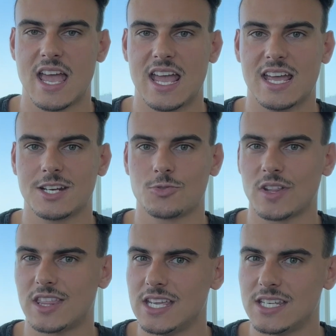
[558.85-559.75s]
And
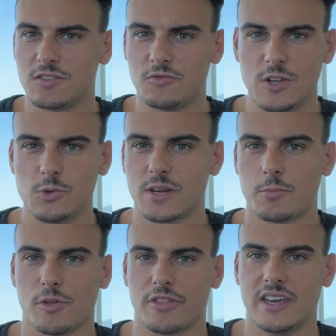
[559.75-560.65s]
with these few
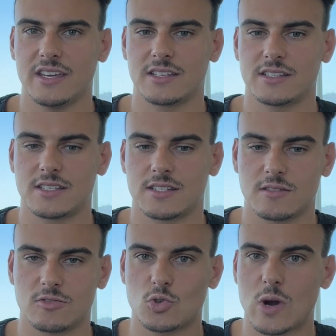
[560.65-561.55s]
simple
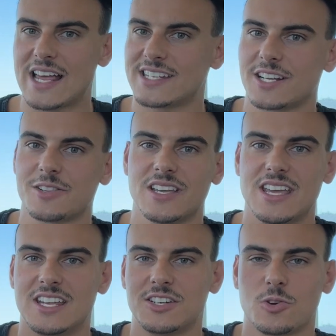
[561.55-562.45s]
things,
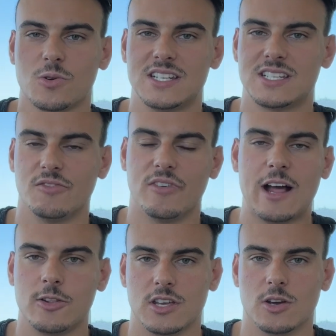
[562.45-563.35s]
drastically increase the
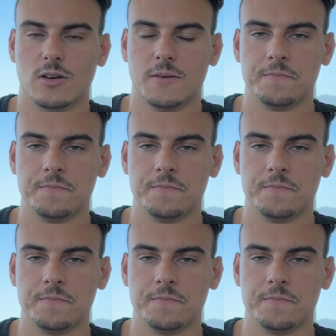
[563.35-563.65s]
value.